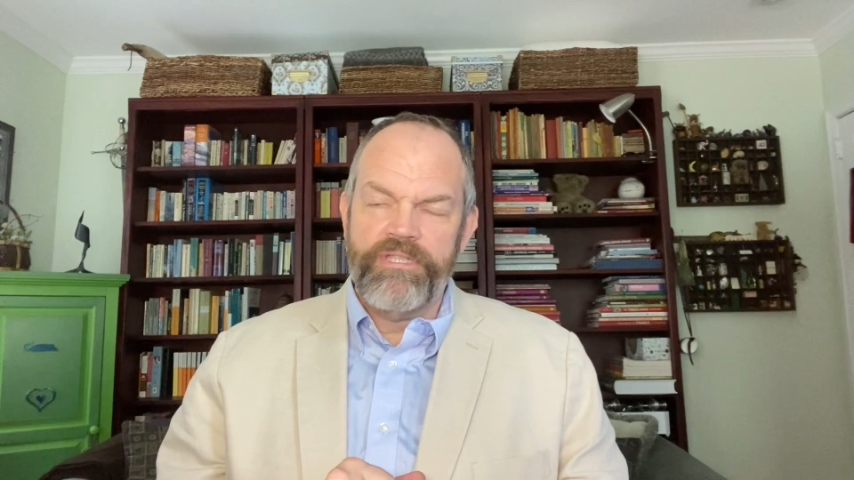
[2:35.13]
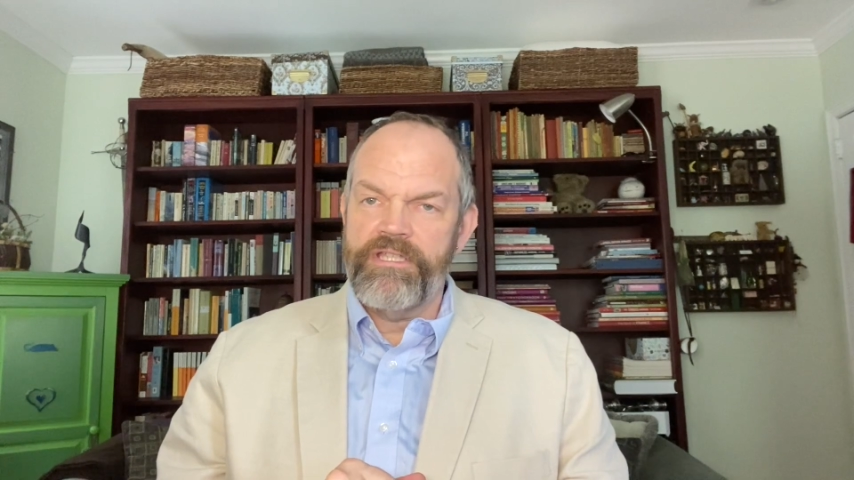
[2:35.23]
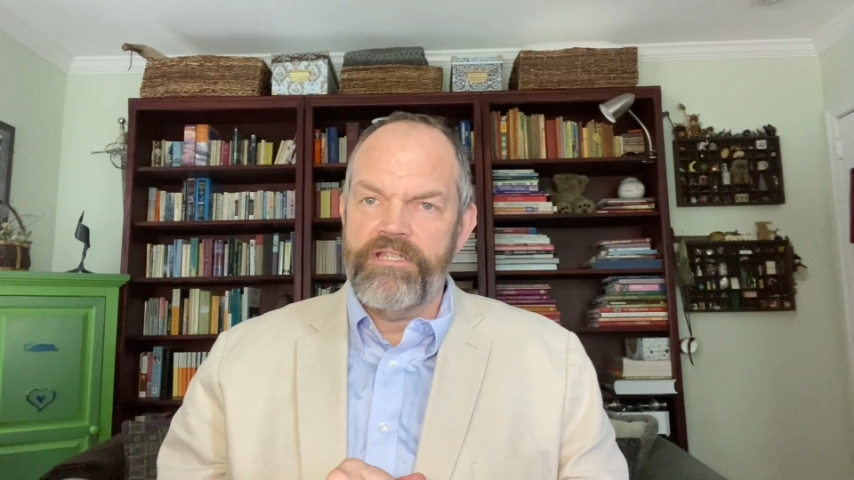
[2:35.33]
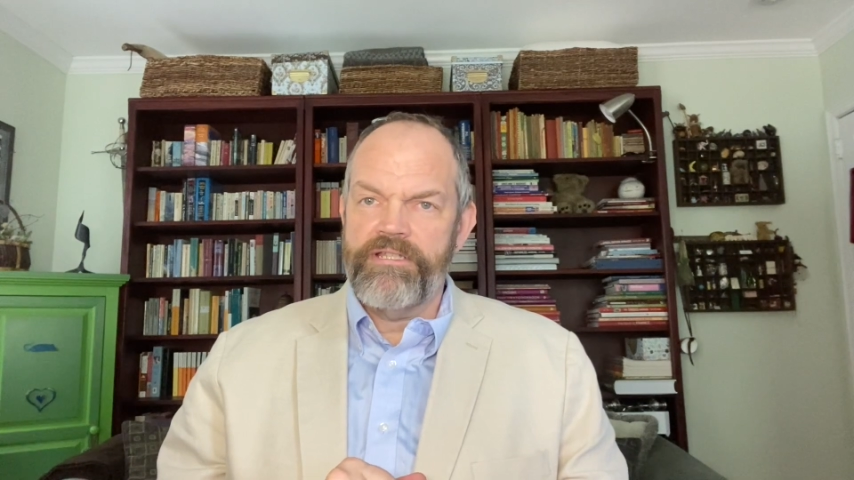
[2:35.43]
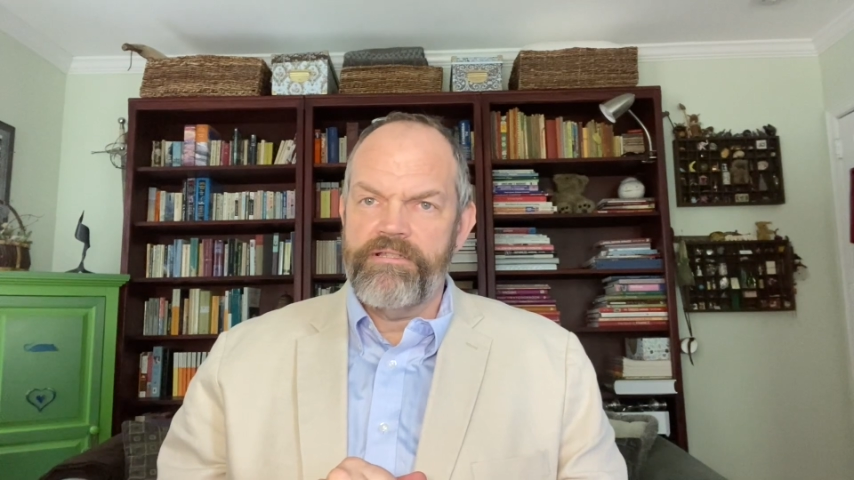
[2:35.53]

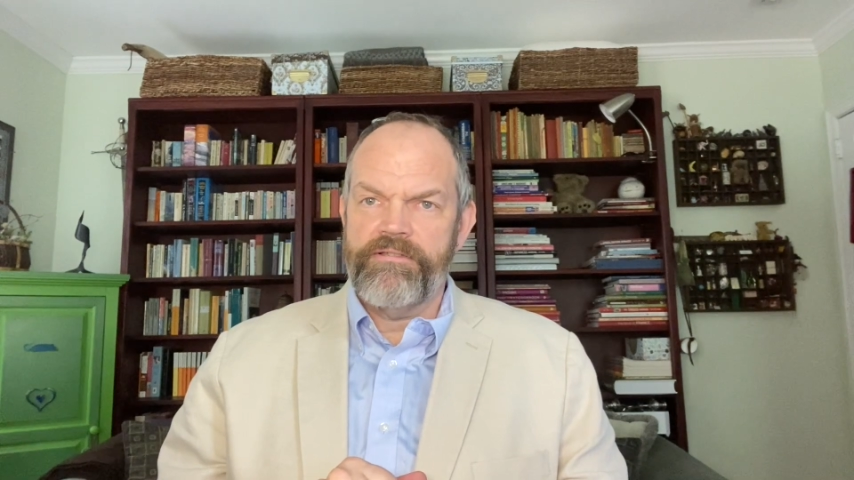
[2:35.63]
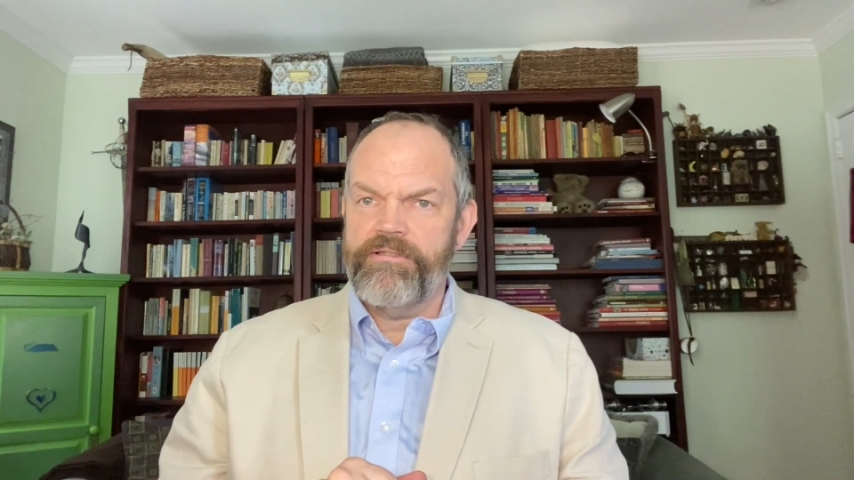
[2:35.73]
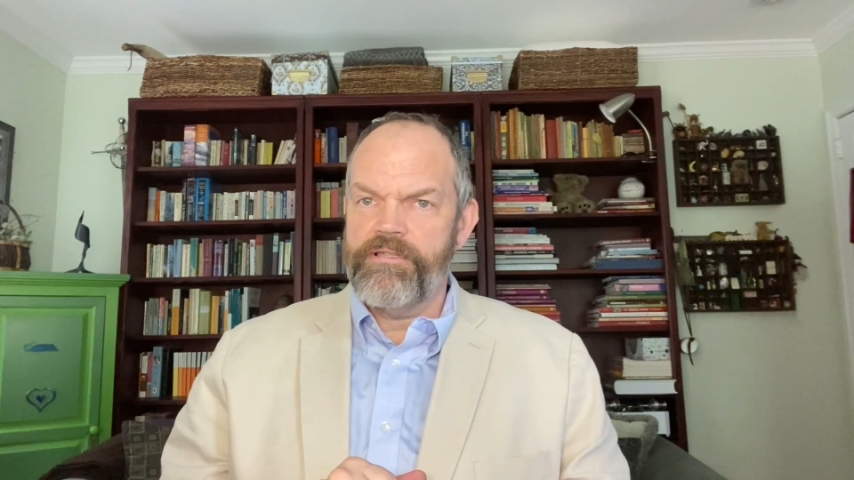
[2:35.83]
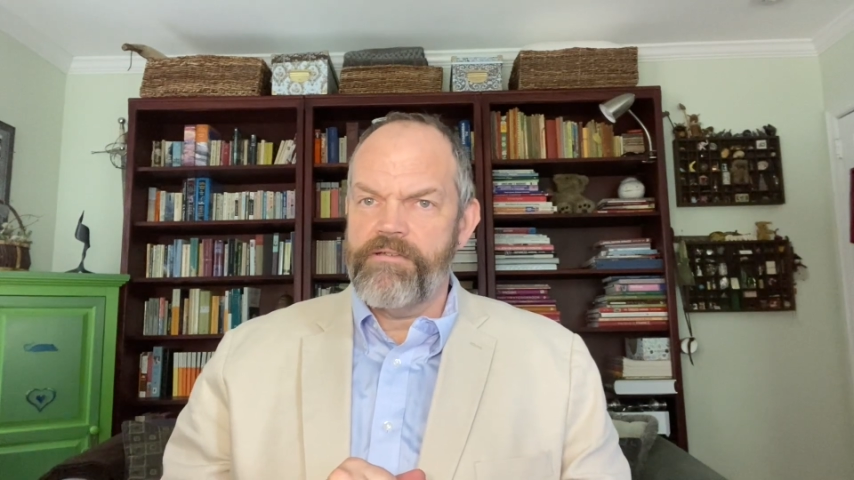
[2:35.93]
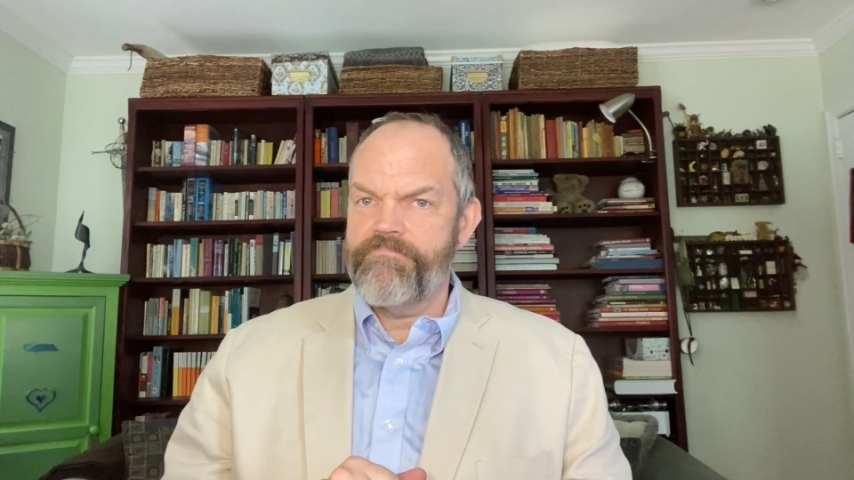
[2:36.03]
And
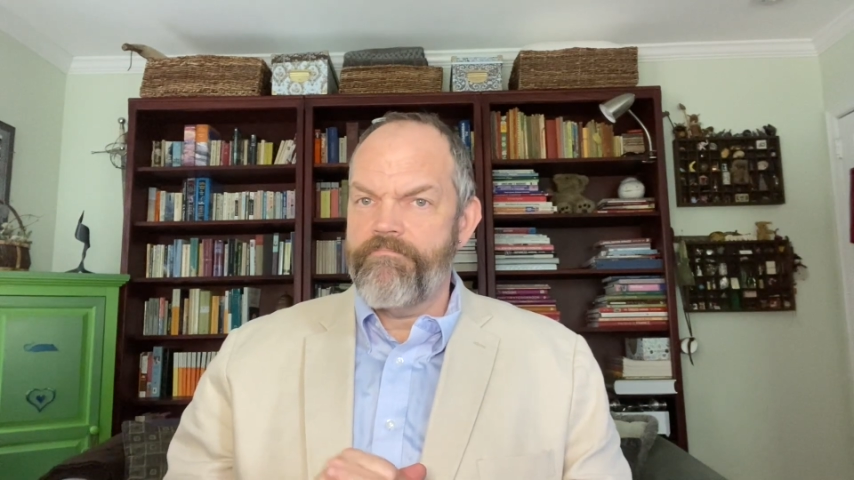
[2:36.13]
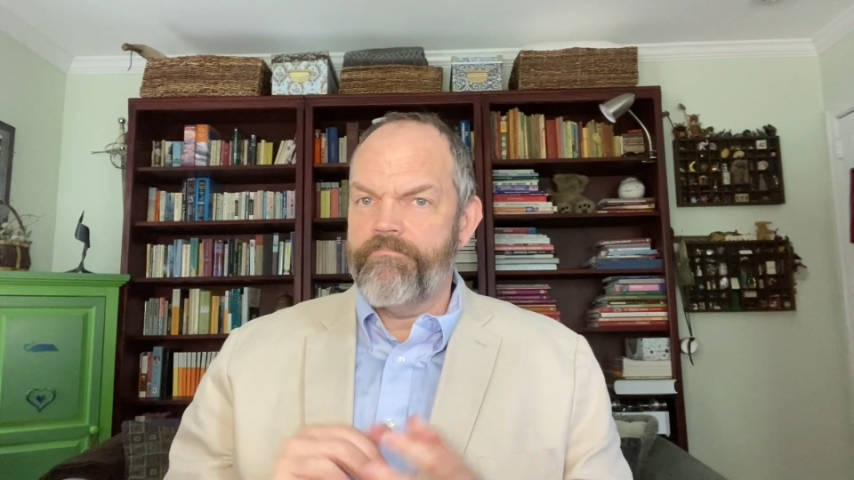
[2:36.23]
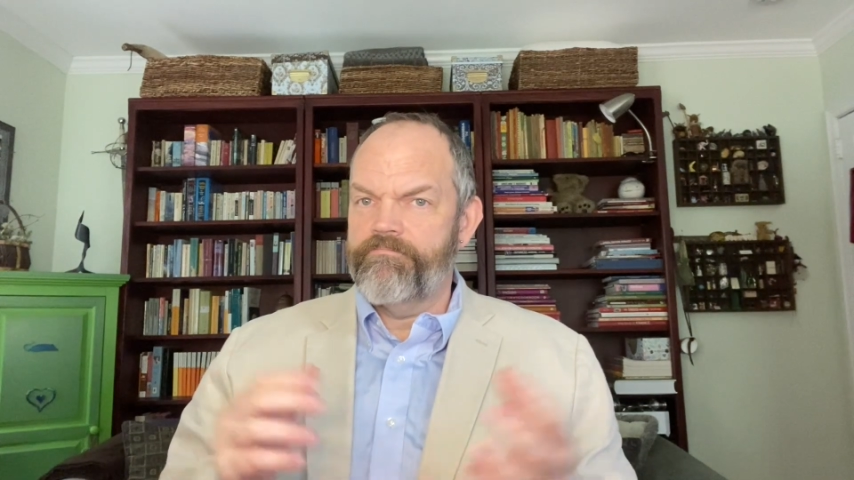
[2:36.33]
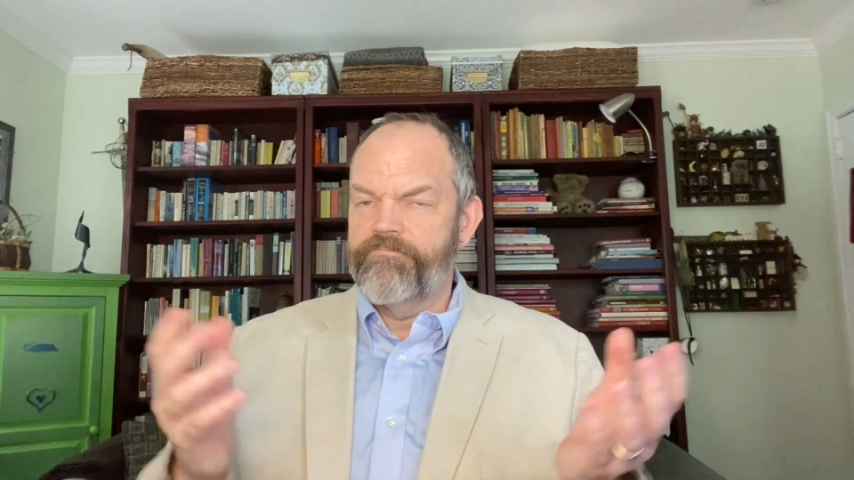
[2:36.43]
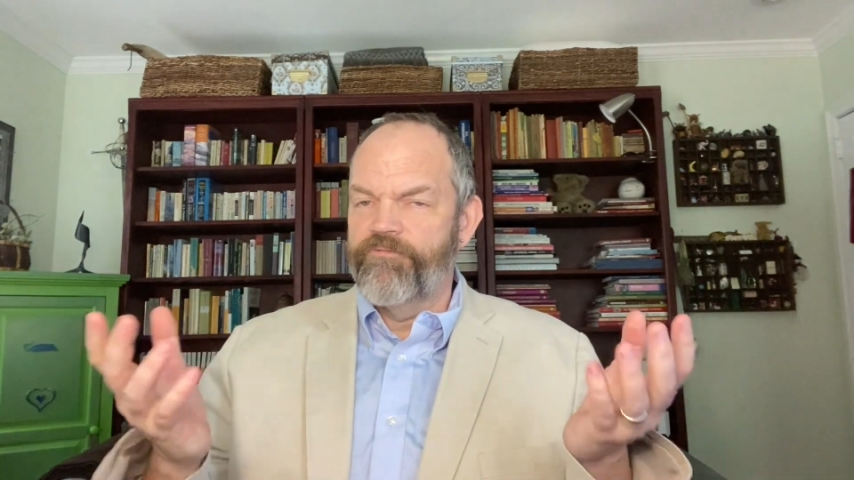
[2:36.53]

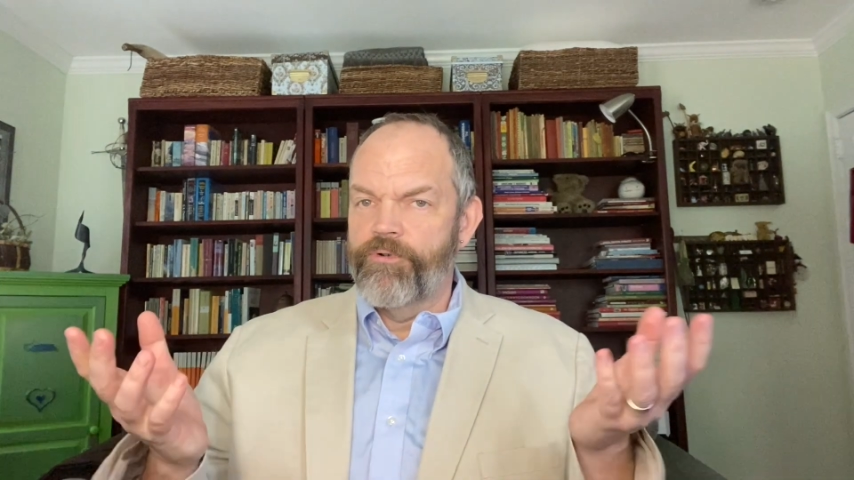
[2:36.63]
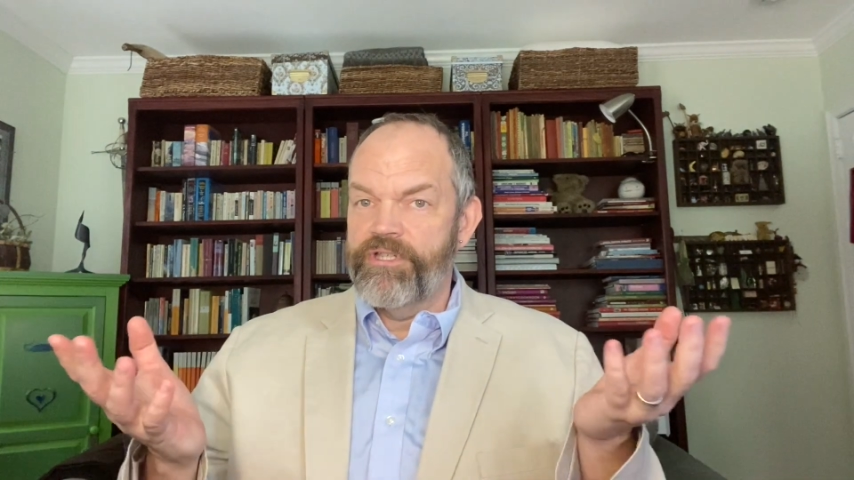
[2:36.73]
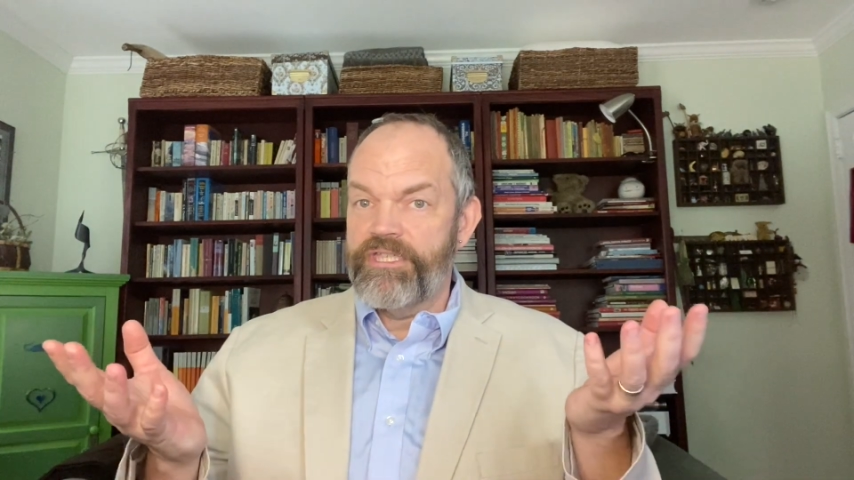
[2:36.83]
for